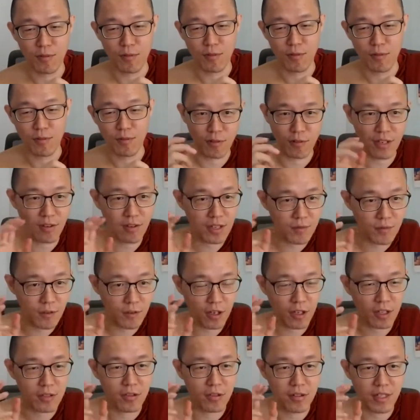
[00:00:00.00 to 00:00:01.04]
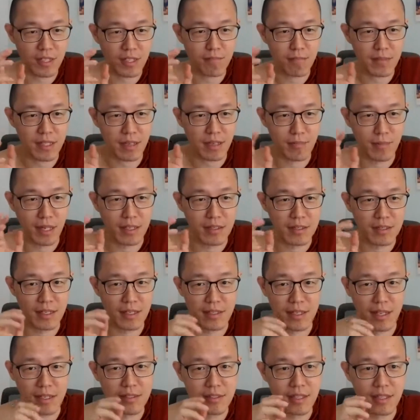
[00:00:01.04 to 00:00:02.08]
in a while, forgot to take medicine,
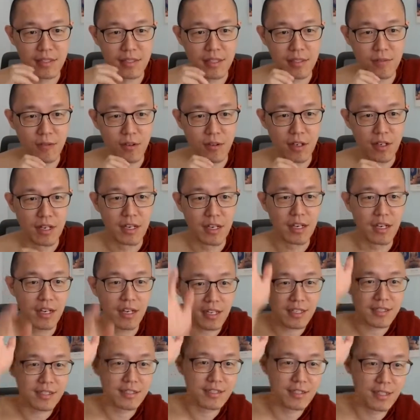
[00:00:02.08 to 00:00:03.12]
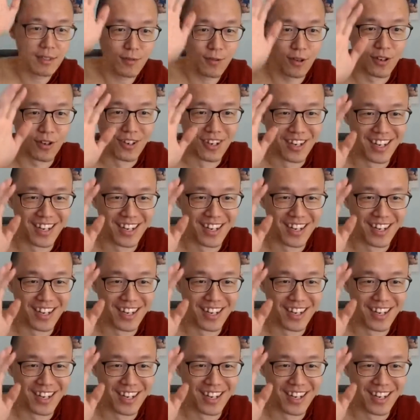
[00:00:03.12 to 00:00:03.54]
then see Sifu. Hey, Sifu.